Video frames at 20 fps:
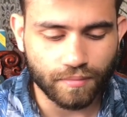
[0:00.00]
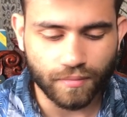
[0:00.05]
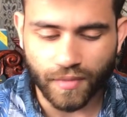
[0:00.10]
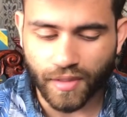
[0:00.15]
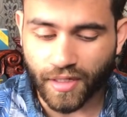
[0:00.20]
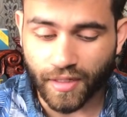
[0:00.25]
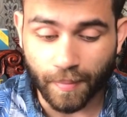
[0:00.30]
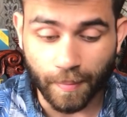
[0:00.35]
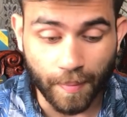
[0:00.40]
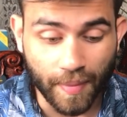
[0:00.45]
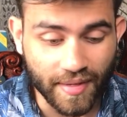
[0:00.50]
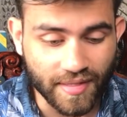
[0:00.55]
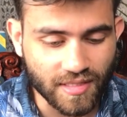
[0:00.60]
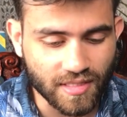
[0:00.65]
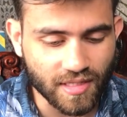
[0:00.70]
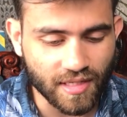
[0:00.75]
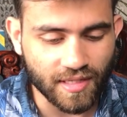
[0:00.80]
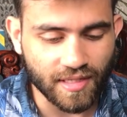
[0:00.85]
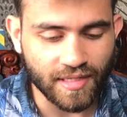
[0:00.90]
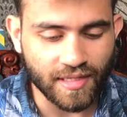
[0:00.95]
It
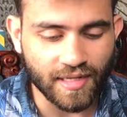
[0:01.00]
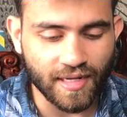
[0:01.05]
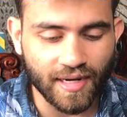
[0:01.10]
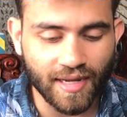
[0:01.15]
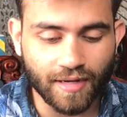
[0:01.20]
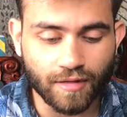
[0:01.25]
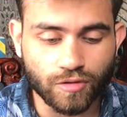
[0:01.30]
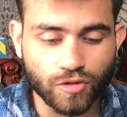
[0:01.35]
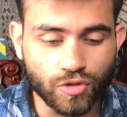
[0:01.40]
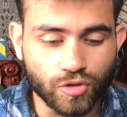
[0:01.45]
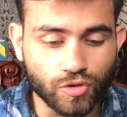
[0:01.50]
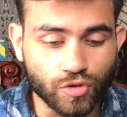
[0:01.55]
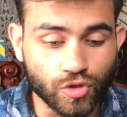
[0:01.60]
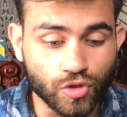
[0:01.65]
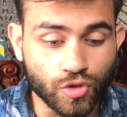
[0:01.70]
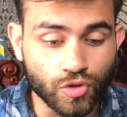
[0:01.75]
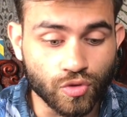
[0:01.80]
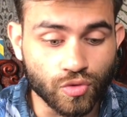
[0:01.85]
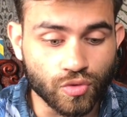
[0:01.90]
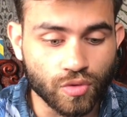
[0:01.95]
basically allows you
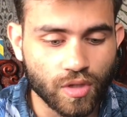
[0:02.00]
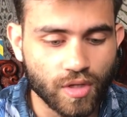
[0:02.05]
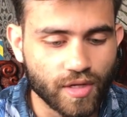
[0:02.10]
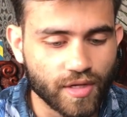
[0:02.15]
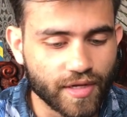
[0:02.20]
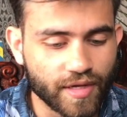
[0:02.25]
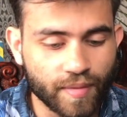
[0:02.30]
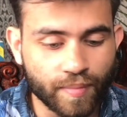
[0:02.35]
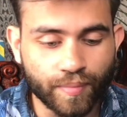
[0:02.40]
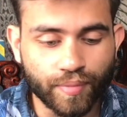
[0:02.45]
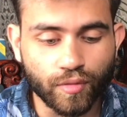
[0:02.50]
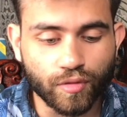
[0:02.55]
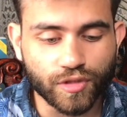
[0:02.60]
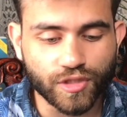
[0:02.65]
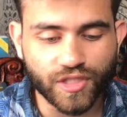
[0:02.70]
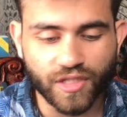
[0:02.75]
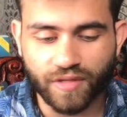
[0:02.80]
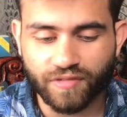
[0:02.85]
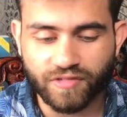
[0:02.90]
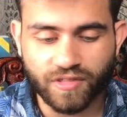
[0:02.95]
to input
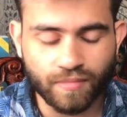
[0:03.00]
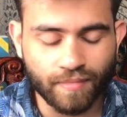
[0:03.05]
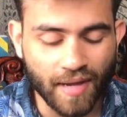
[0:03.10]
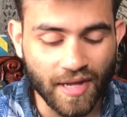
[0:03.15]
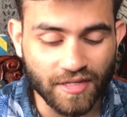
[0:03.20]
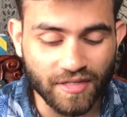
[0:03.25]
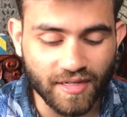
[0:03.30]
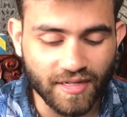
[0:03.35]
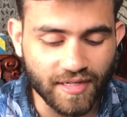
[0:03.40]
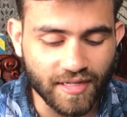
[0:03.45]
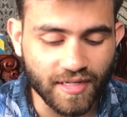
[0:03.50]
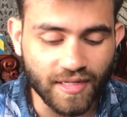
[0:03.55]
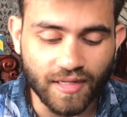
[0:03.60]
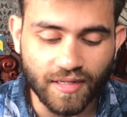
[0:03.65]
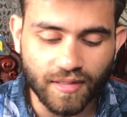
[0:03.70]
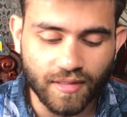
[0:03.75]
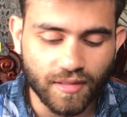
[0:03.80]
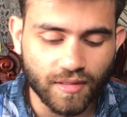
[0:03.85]
shifts manually.